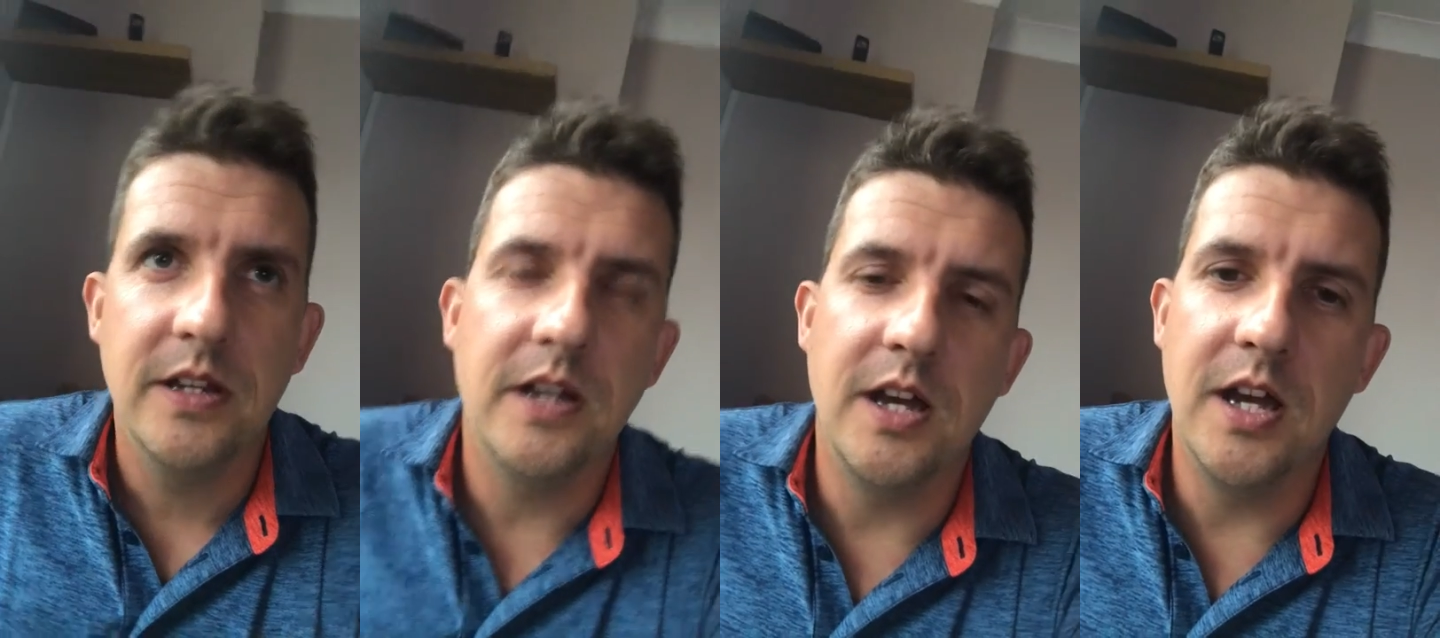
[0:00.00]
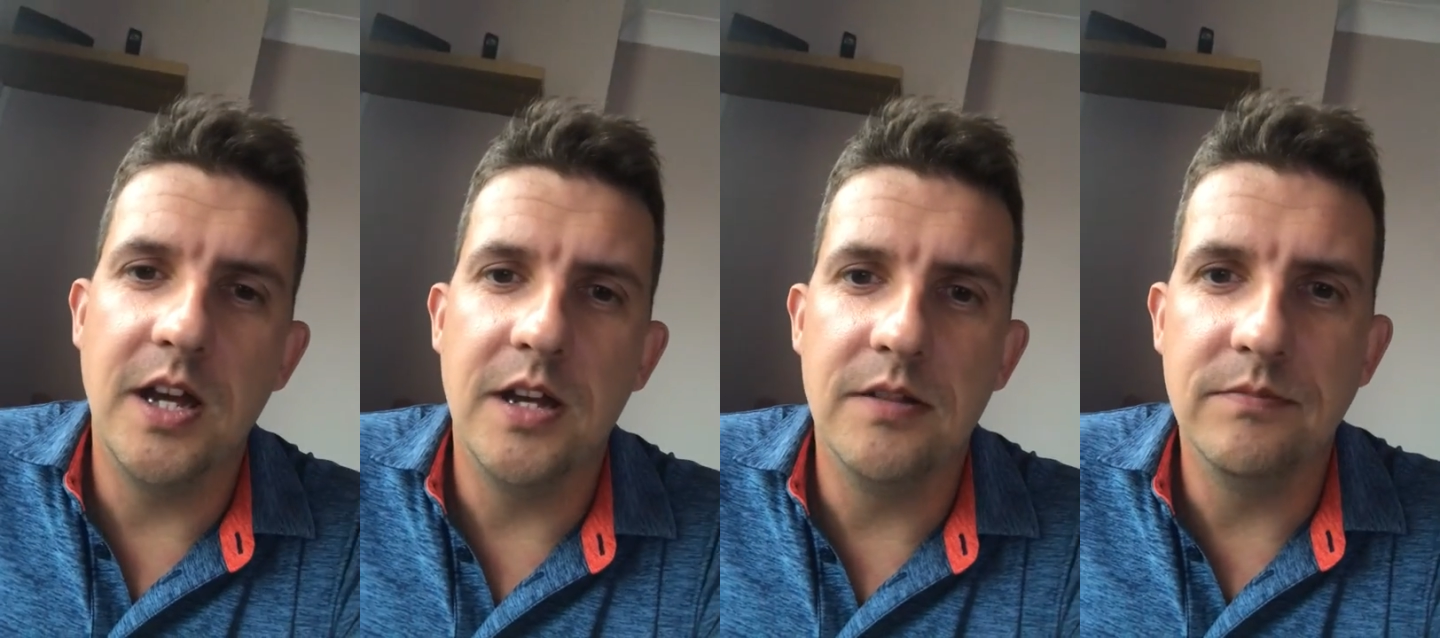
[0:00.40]

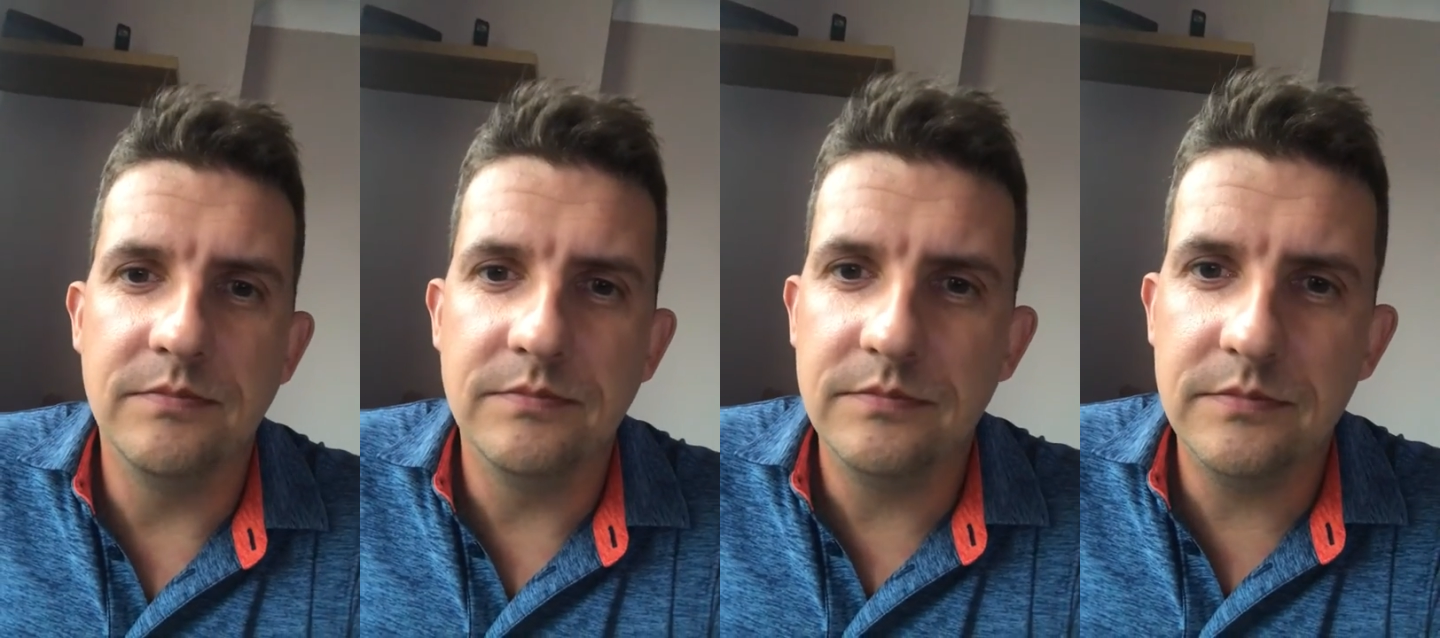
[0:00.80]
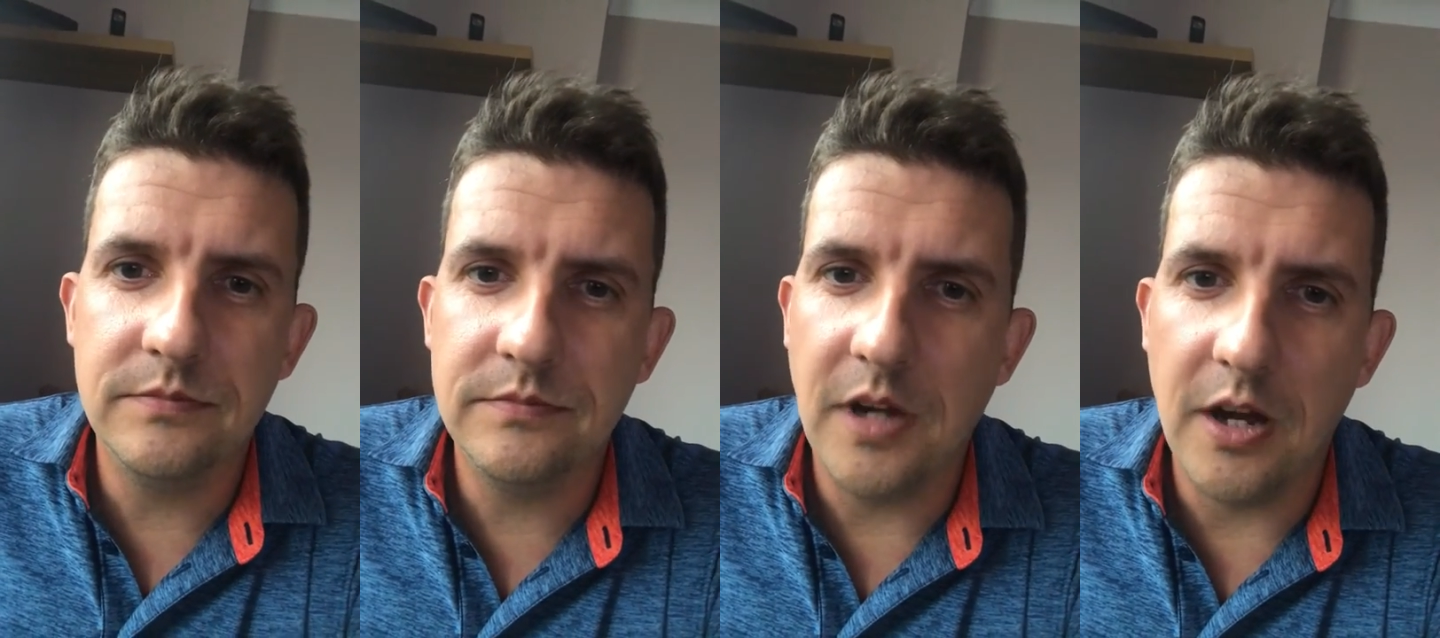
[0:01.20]

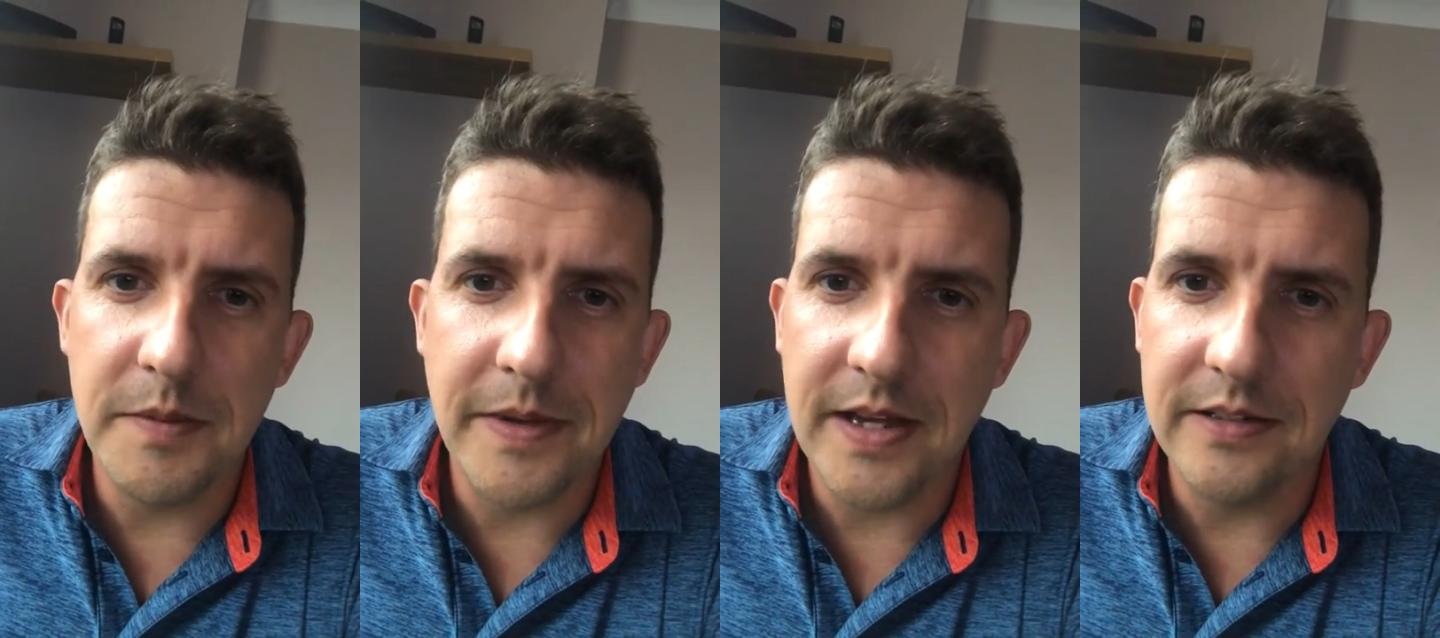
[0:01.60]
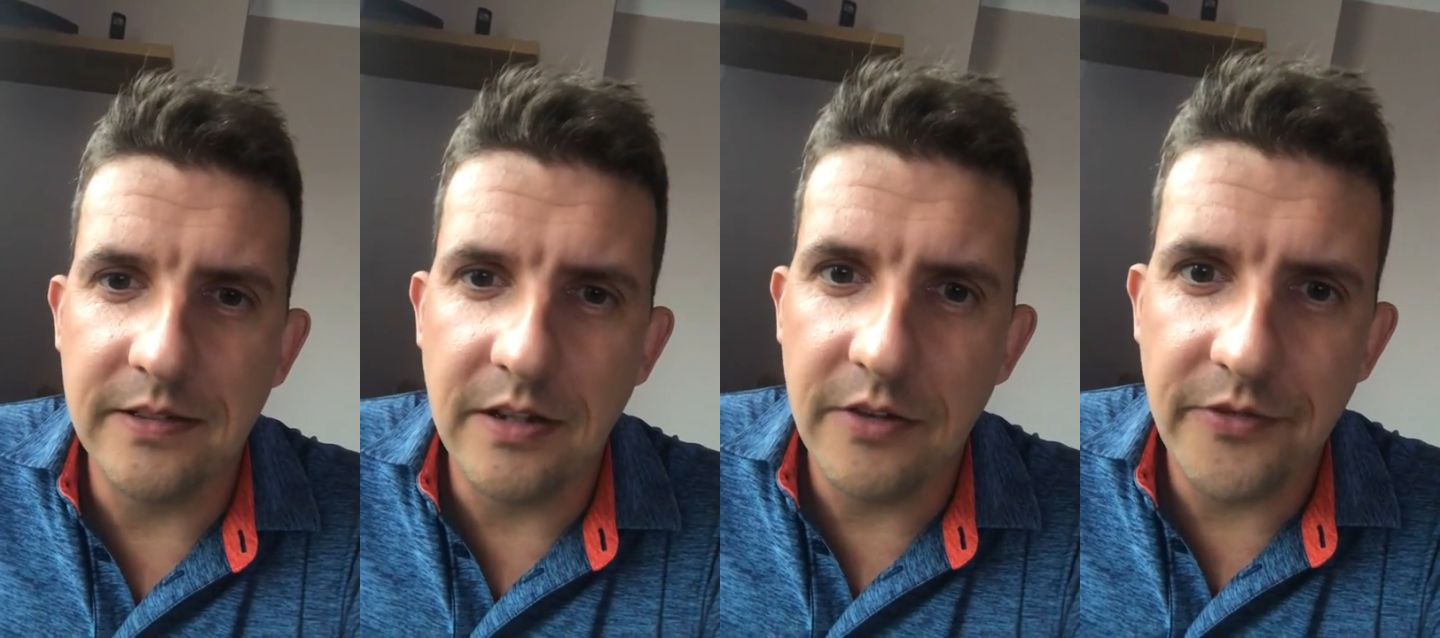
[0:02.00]
iPads
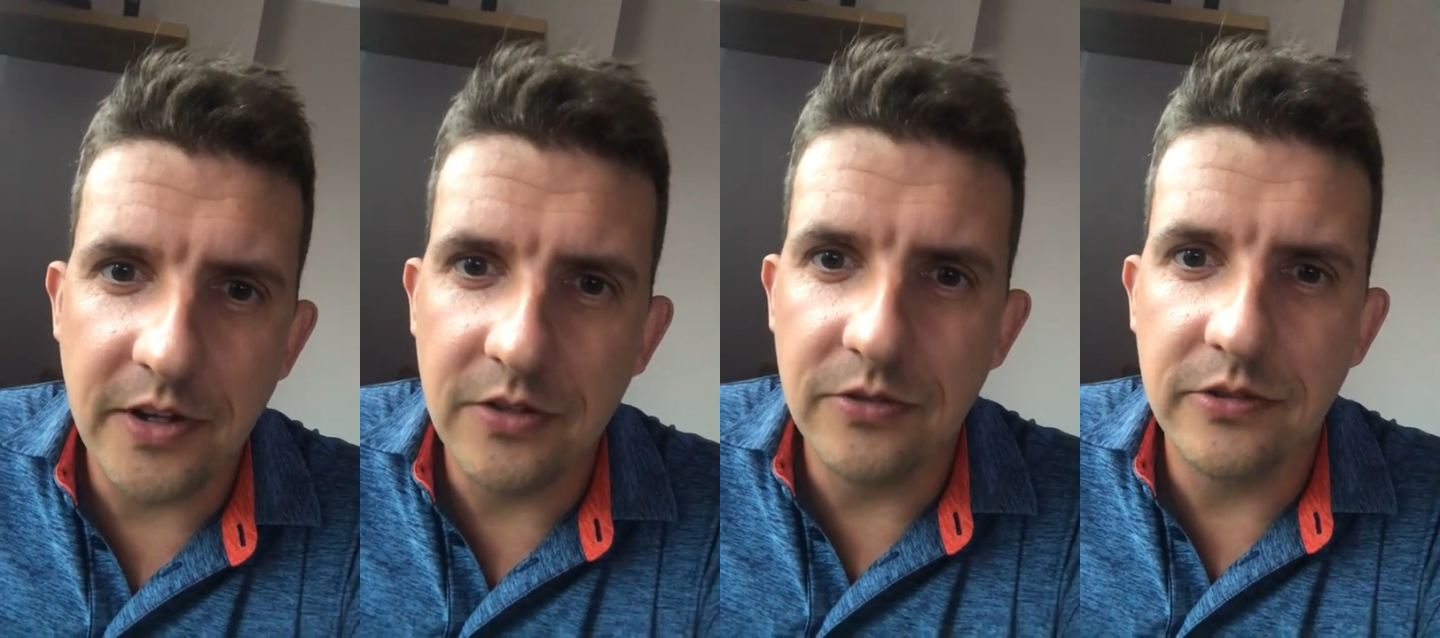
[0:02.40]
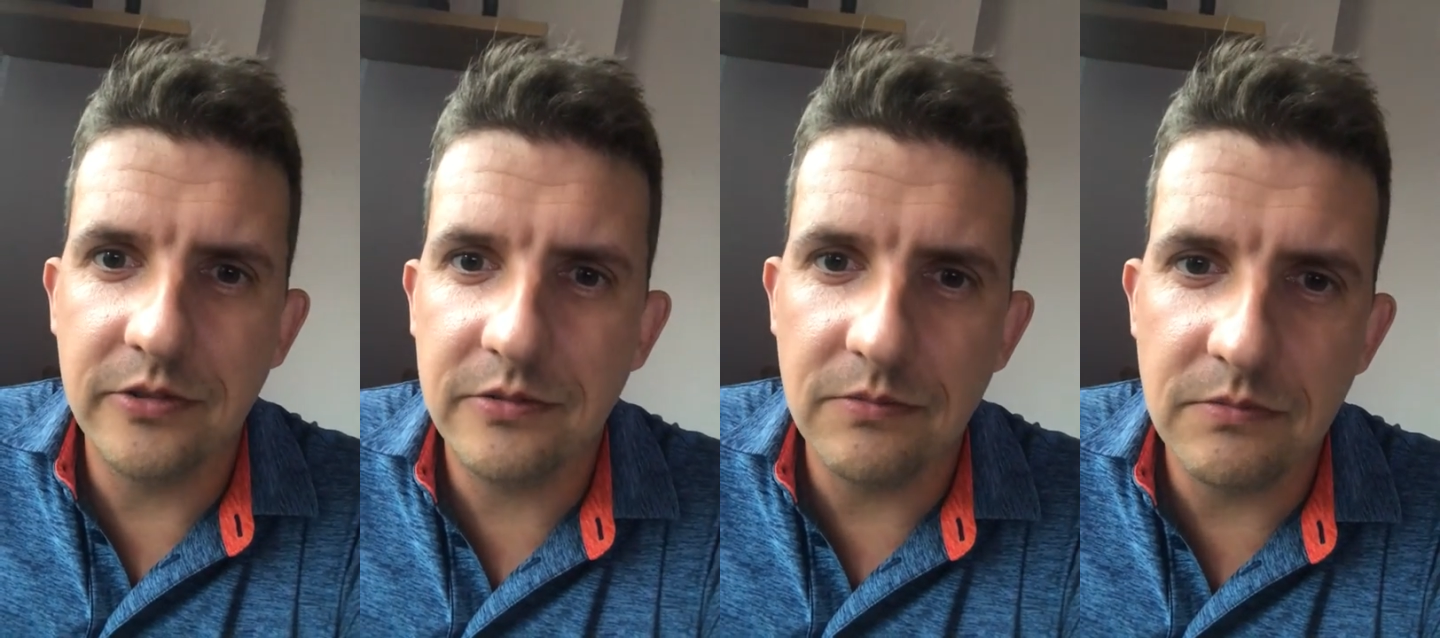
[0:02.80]
and iPhones,